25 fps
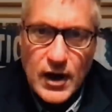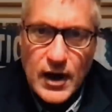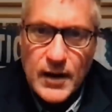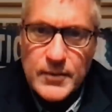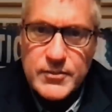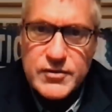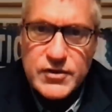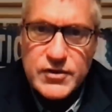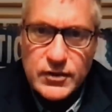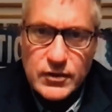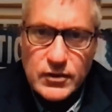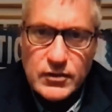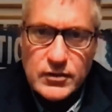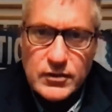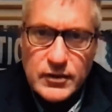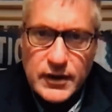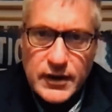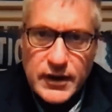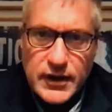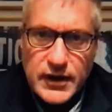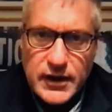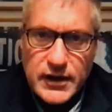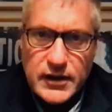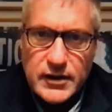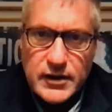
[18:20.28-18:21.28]

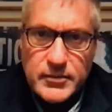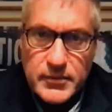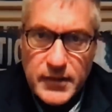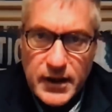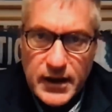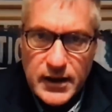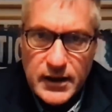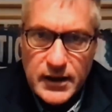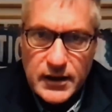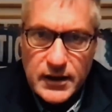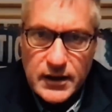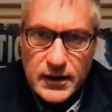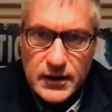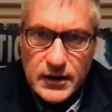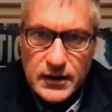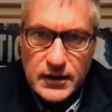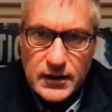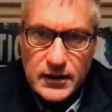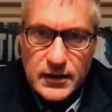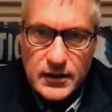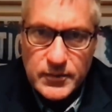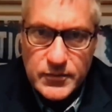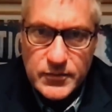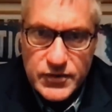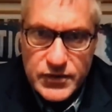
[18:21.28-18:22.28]
Absolutely. He admitted it
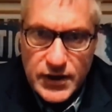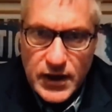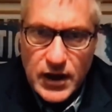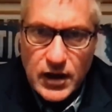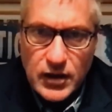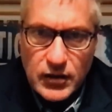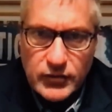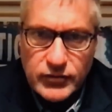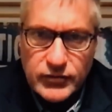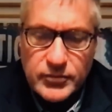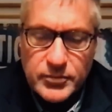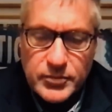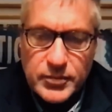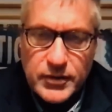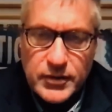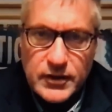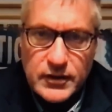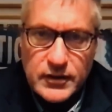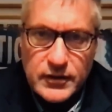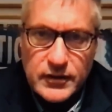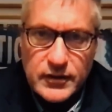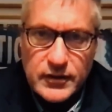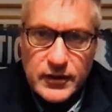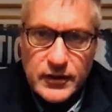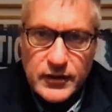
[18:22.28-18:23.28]
himself, but
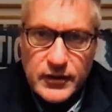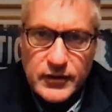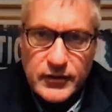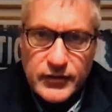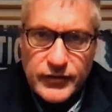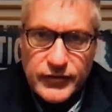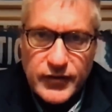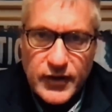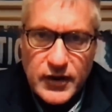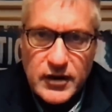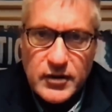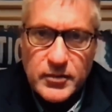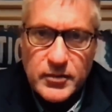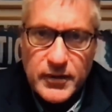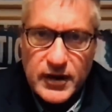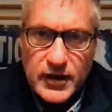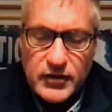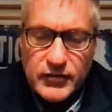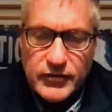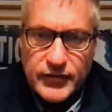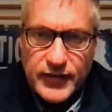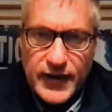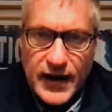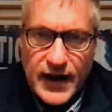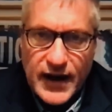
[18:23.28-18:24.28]
the
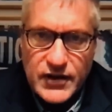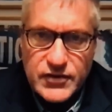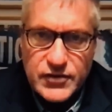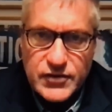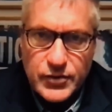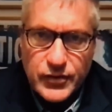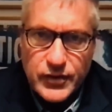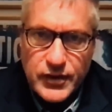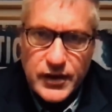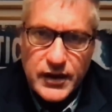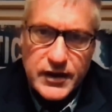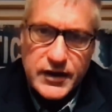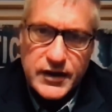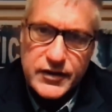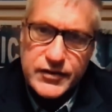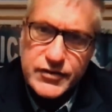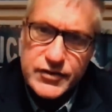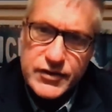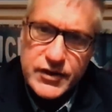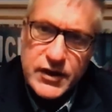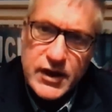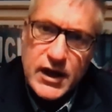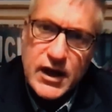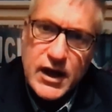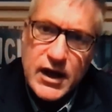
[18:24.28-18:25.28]
fundamental facts are these.